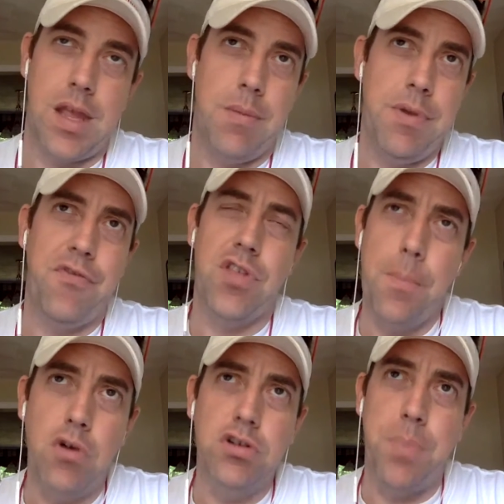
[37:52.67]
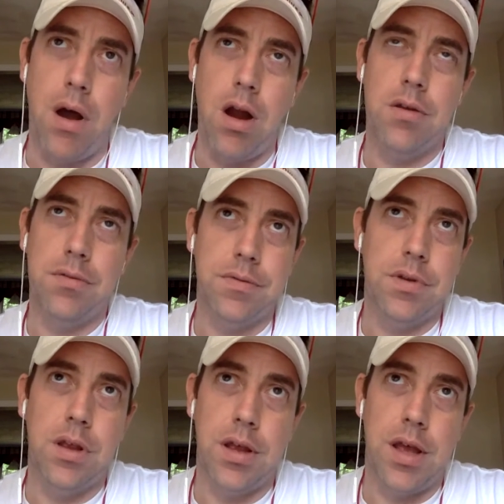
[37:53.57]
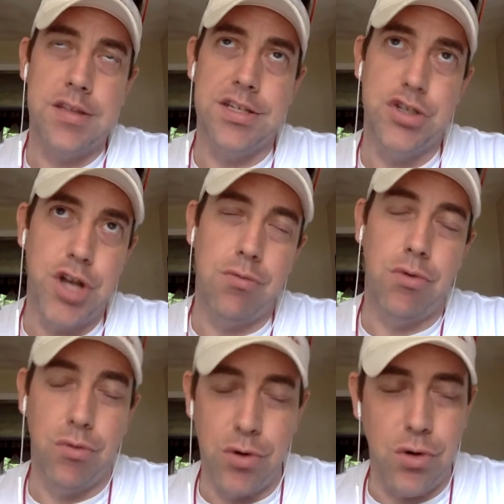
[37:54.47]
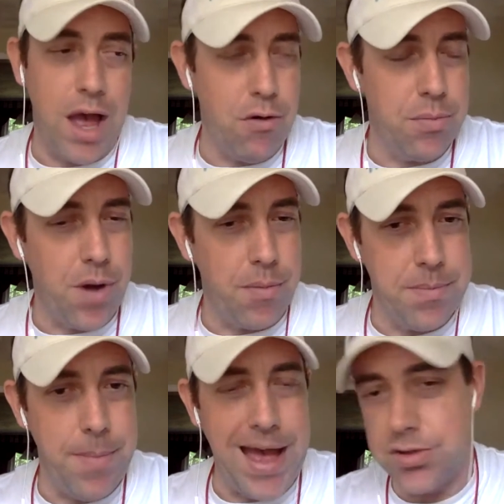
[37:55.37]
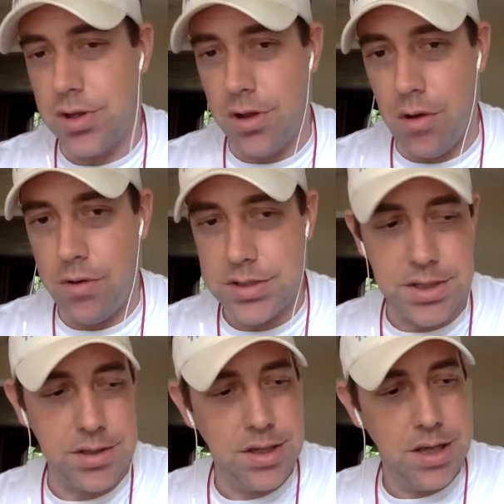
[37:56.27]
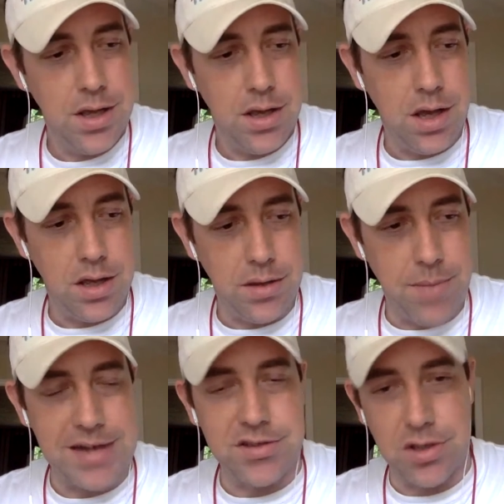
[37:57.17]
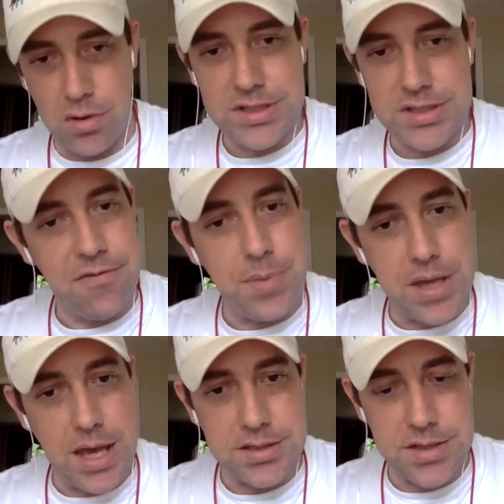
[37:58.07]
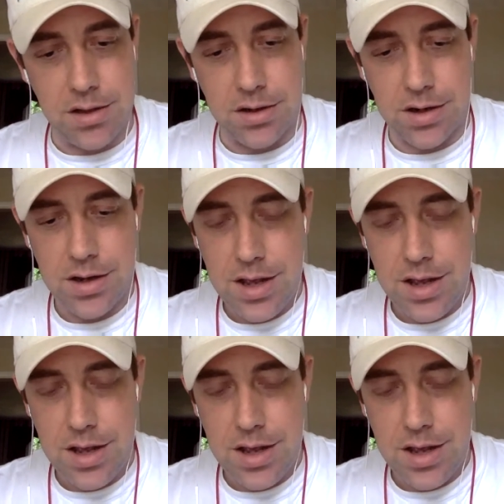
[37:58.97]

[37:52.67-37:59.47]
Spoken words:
mean, for the most part, as a general rule, I would probably match the lowest FBA seller.